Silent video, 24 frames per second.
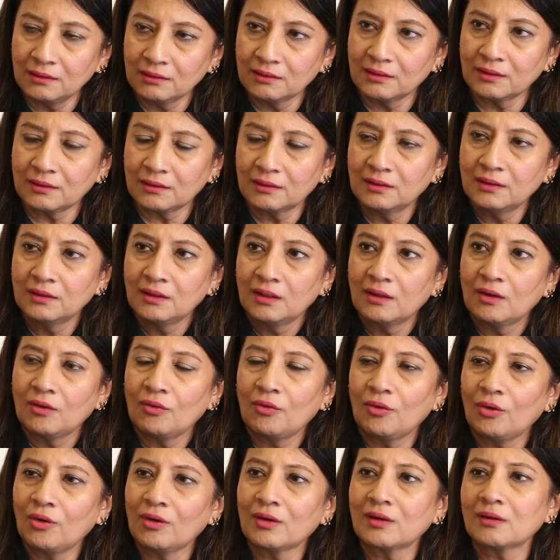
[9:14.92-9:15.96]
here,
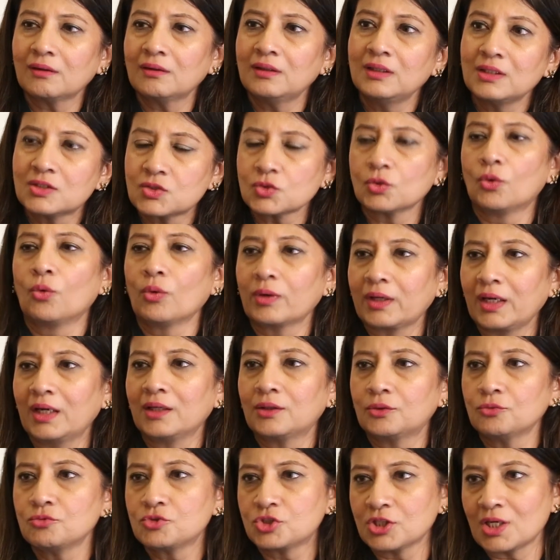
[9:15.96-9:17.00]
or it's
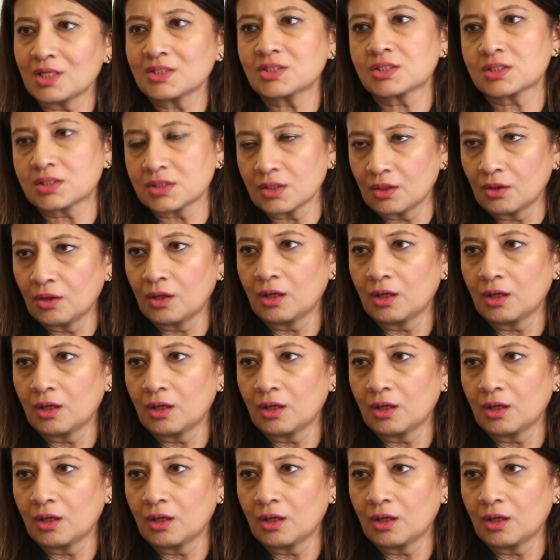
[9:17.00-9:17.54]
okay to just,